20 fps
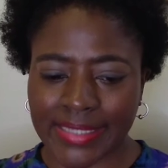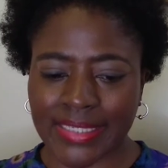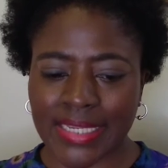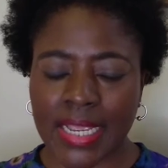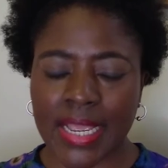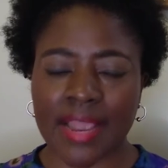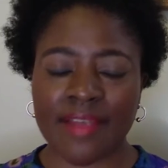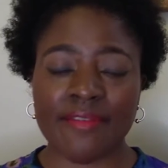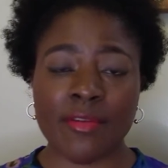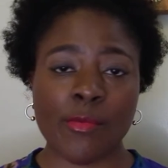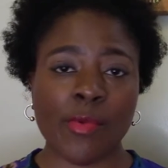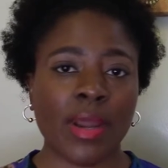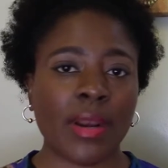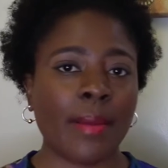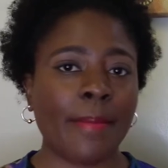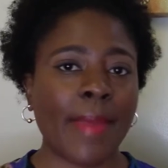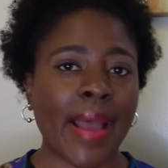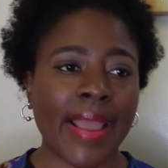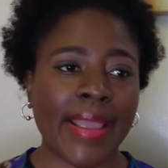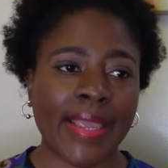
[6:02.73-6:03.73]
I said,
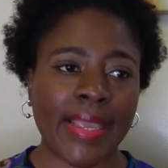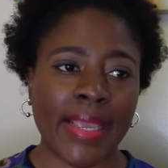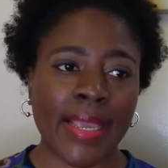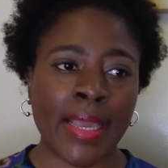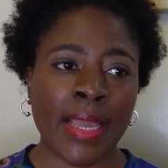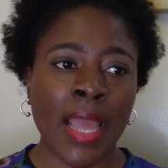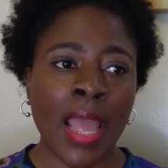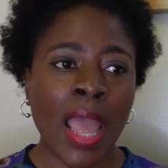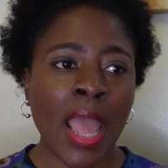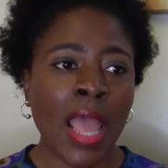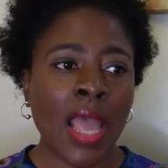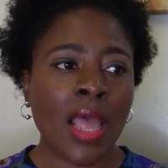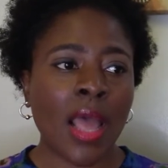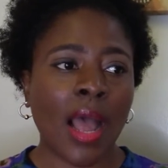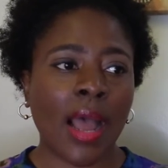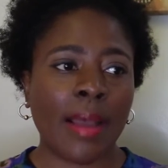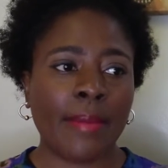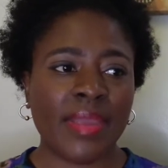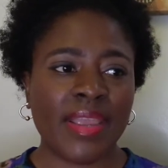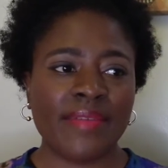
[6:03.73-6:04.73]
everyone on my end,
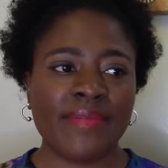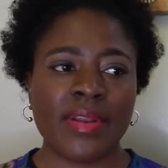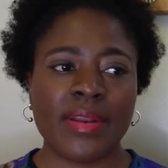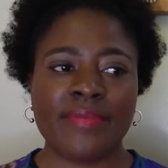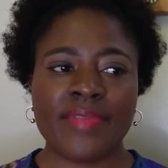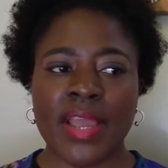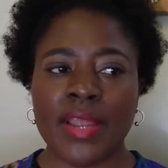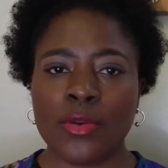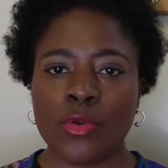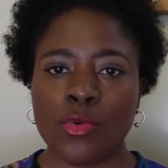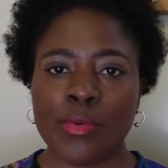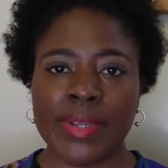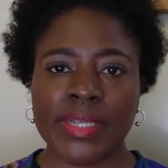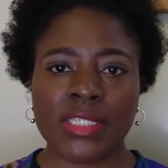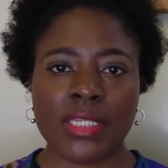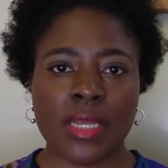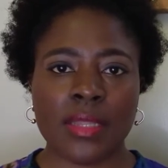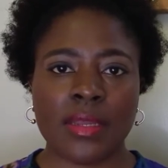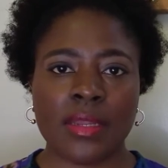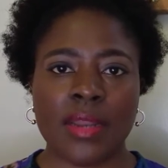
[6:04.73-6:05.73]
um, even if they knew
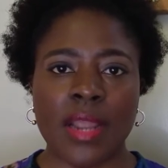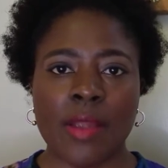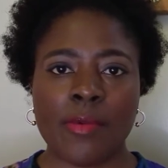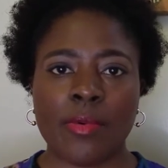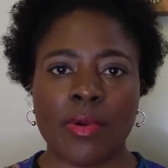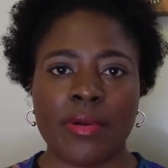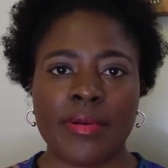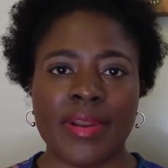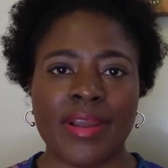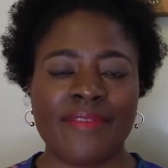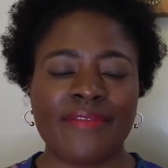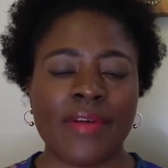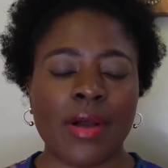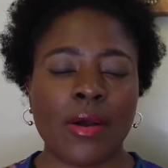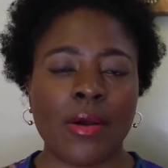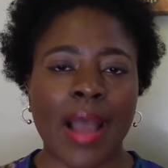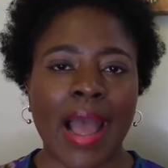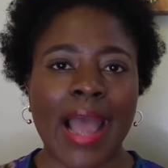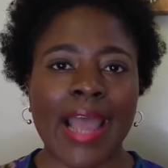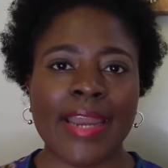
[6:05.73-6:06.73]
each other, they were on their
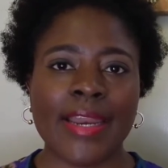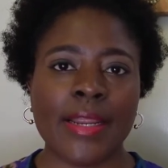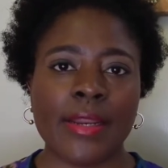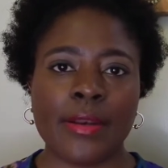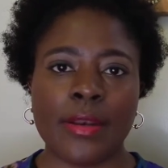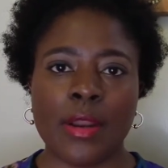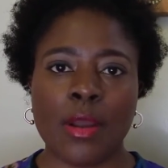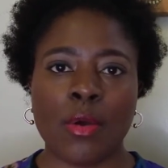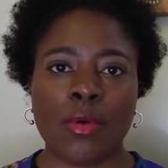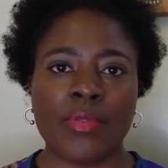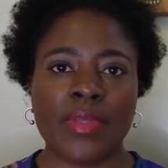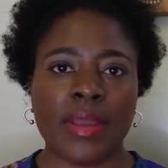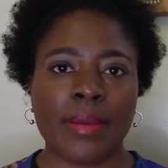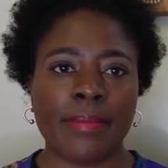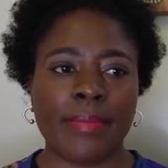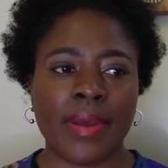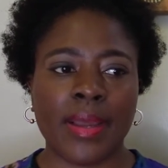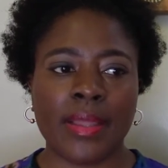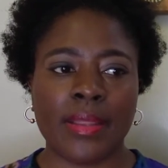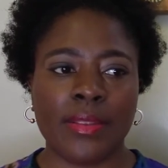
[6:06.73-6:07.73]
phone. I didn't know
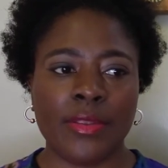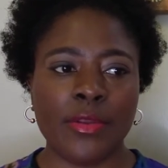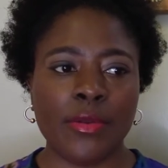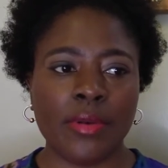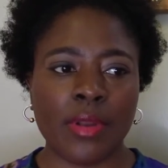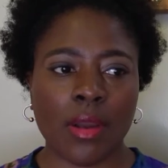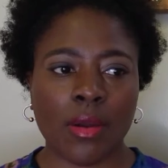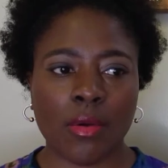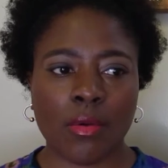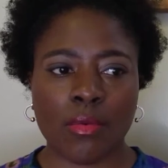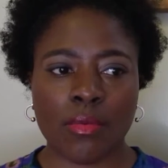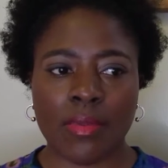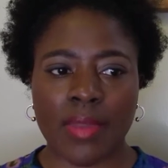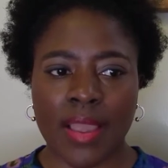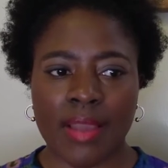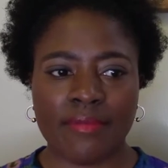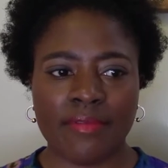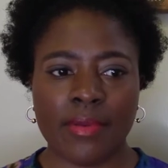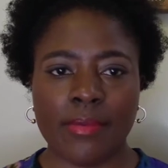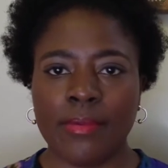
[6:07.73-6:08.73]
them, but you know,
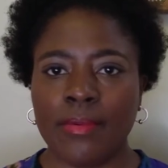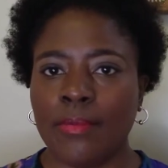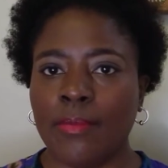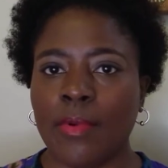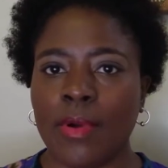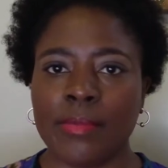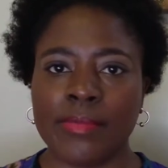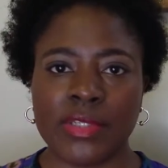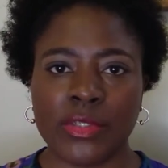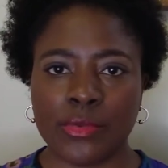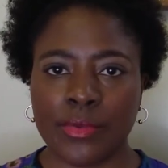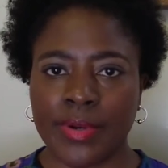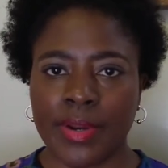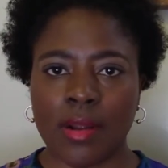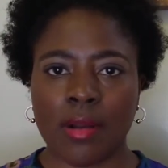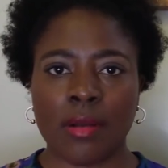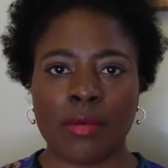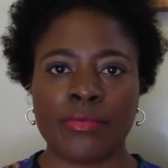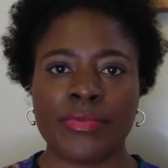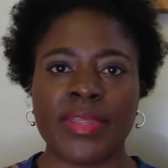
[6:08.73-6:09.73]
everyone was doing
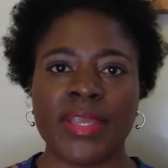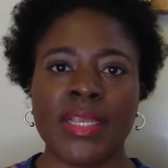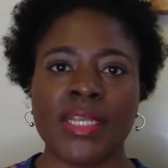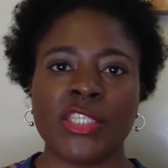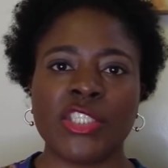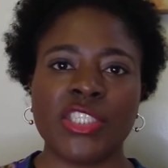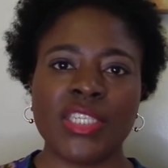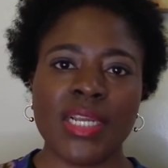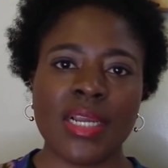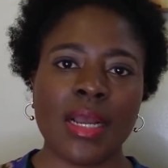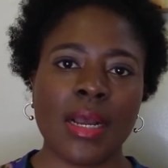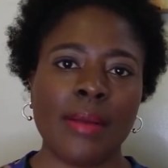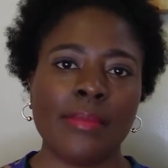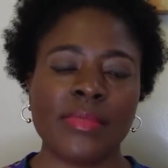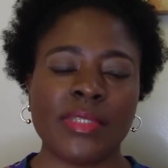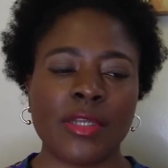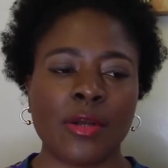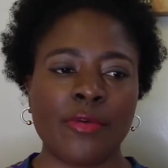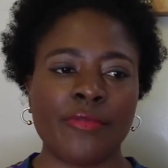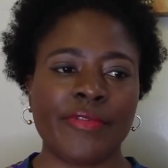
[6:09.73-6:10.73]
their own thing. She
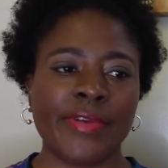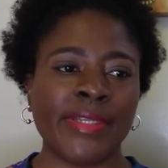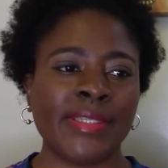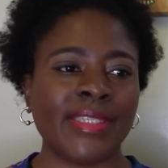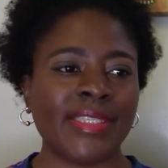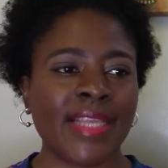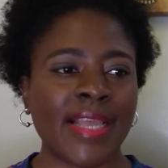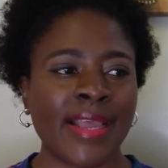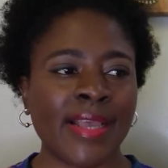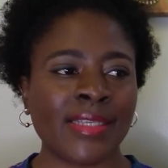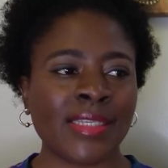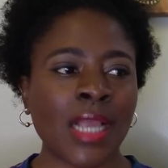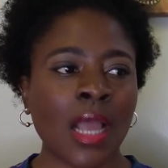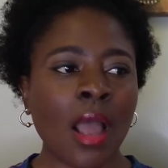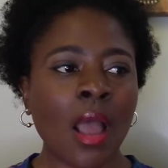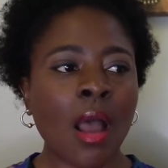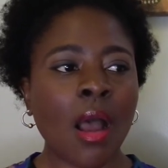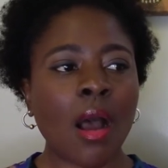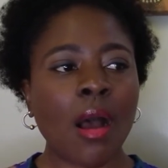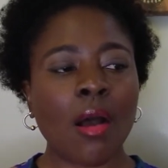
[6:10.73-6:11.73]
comes over and says,
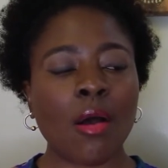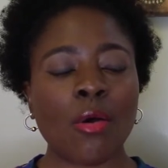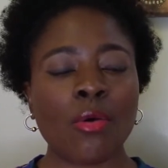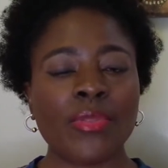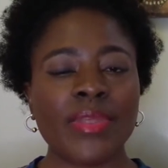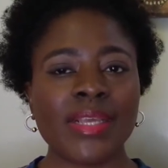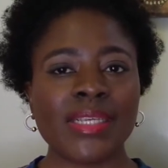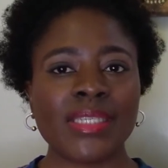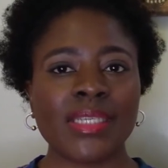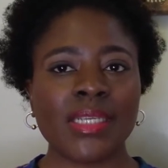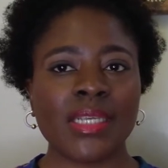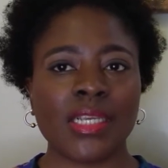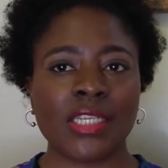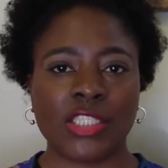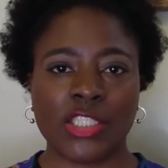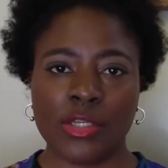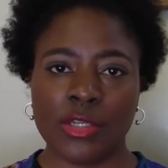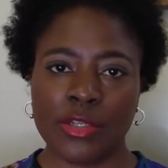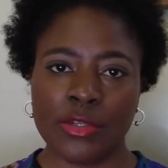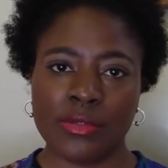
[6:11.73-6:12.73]
Oh, this is,
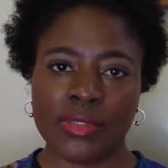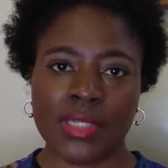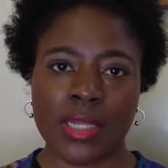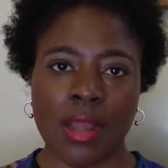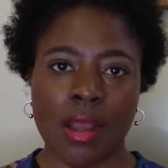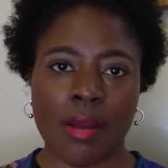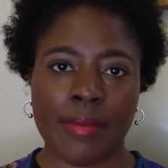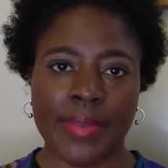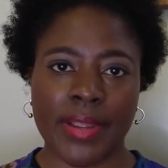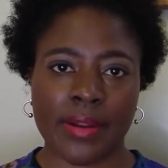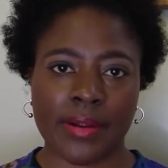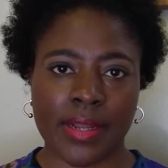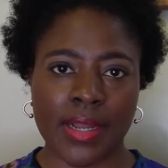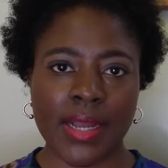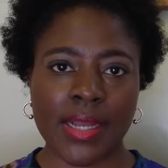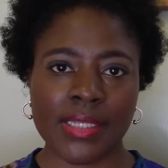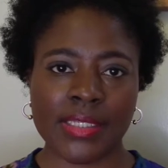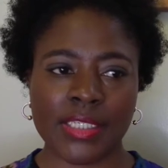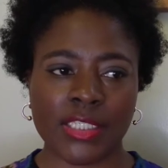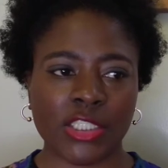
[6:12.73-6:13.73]
and she used to call me her
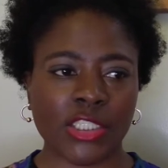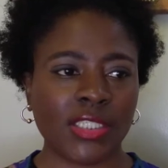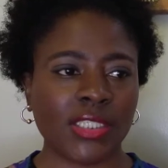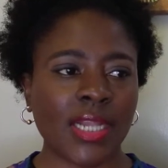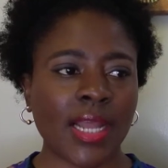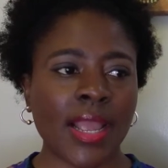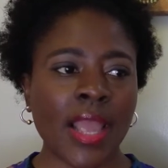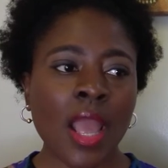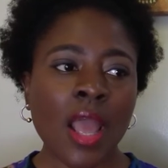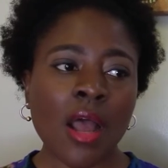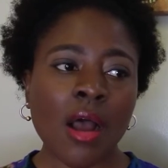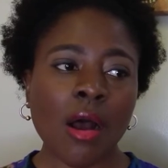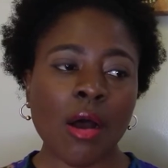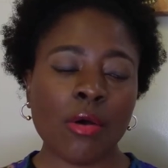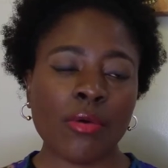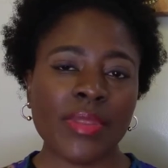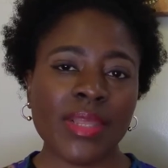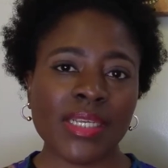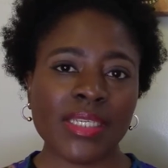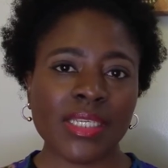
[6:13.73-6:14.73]
cousin. She's like,
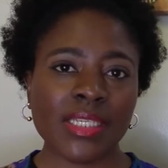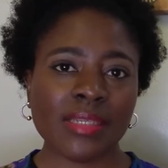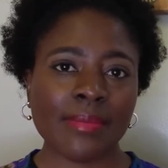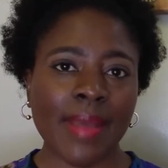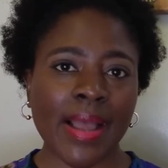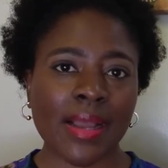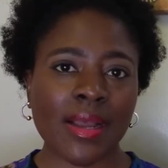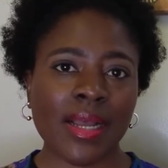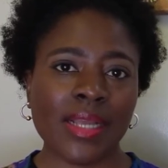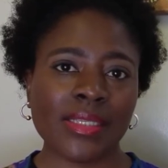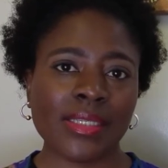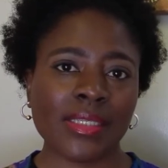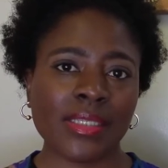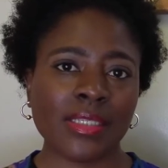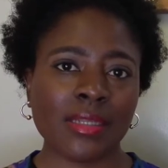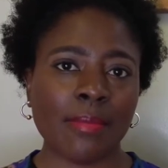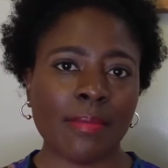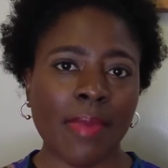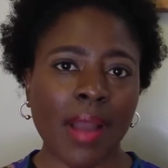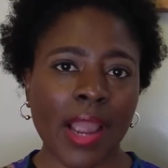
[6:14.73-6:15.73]
Oh, this is my cousin
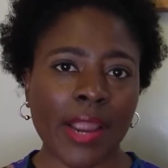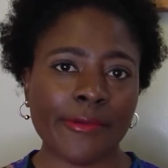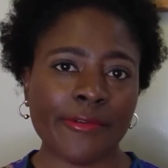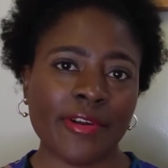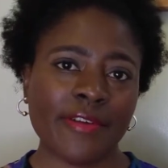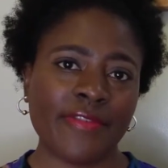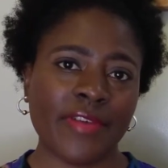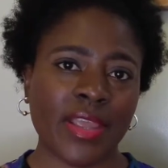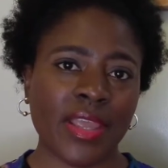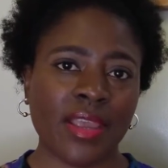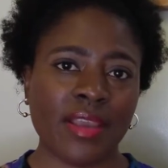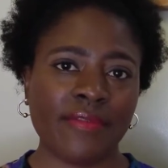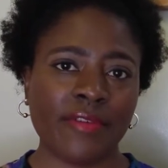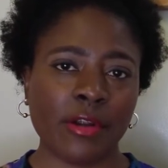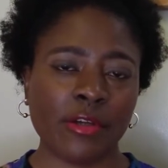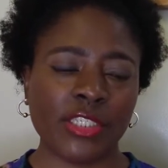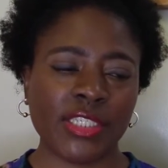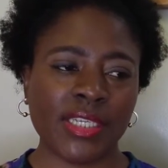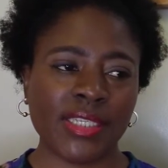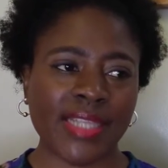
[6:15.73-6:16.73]
Samyra. Forgive
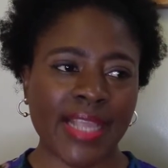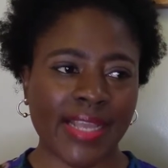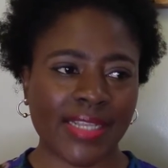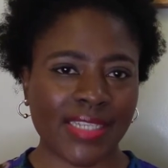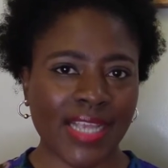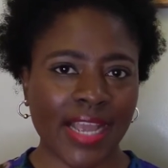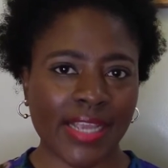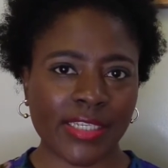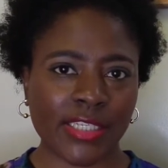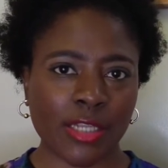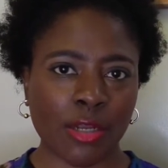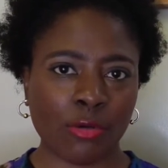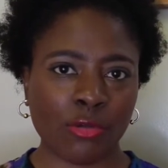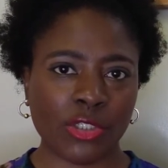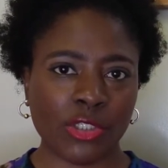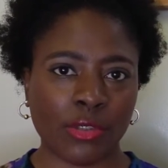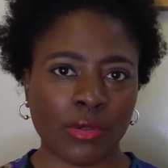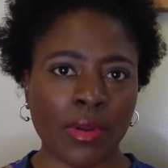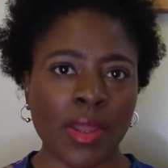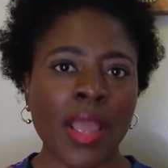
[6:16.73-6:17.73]
her. She's
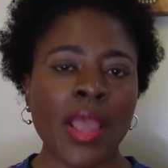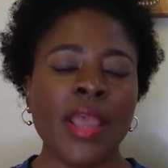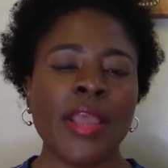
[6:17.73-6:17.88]
antisocial.